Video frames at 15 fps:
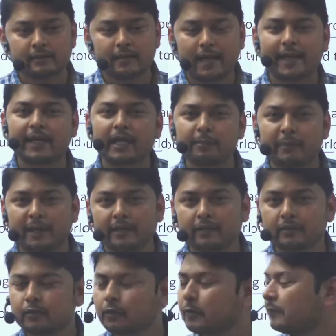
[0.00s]
agreement
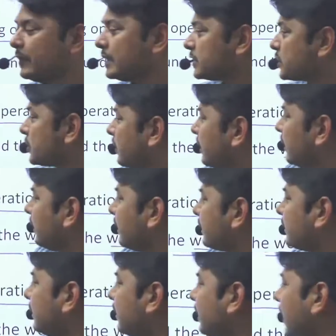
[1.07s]
through which
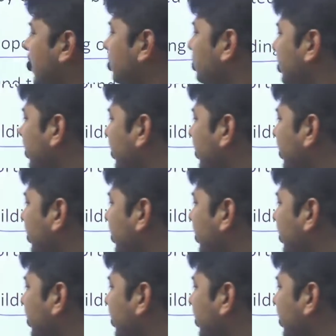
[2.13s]
the carbon